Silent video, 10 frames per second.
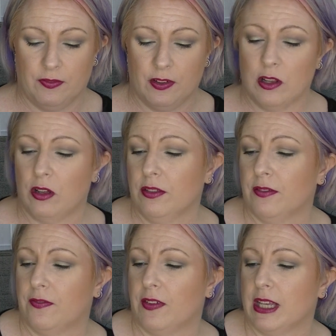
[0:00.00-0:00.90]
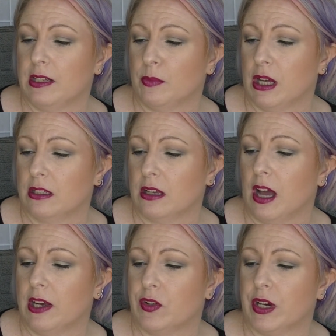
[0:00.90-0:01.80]
Cloth Face Mask
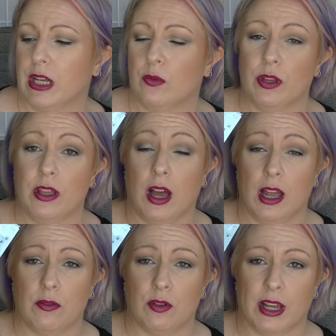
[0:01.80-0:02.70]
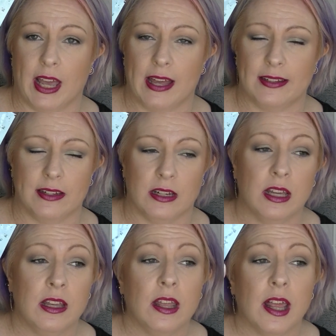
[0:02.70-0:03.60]
Hydrating with Hyaluronic Acid.
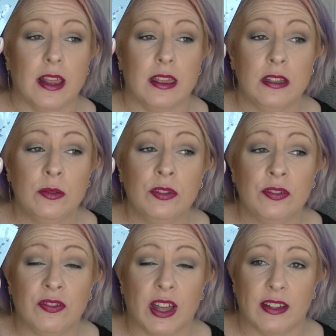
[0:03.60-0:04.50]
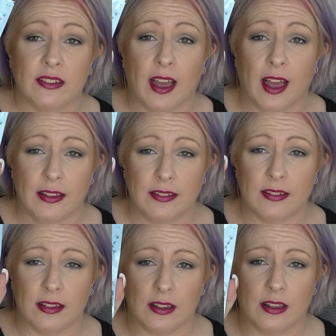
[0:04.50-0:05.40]
This was
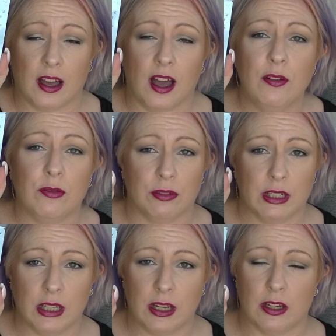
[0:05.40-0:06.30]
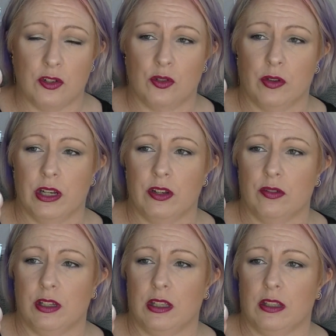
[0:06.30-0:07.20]
fantastic. I really enjoyed
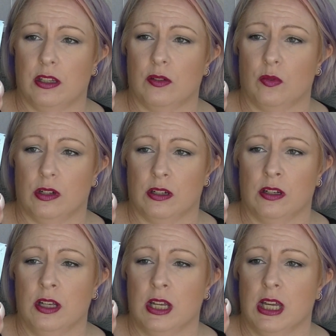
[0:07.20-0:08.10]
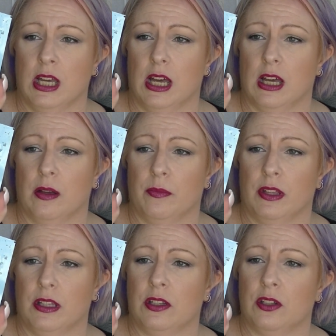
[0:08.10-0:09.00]
using this one.
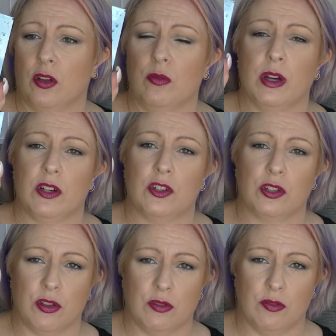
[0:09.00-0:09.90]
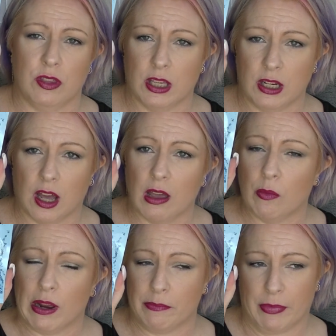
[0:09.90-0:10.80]
So much so that I
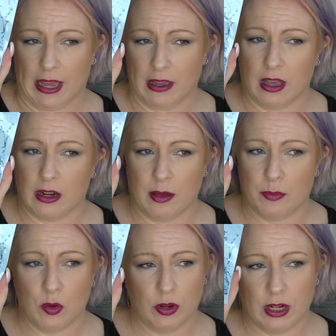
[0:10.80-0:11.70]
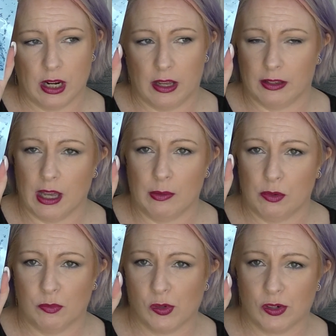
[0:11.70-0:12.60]
went back and I bought a
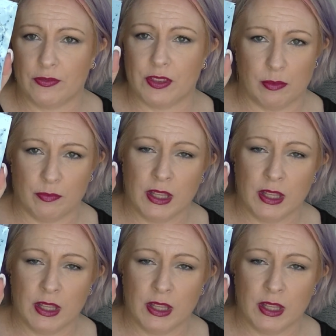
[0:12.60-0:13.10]
couple more of them.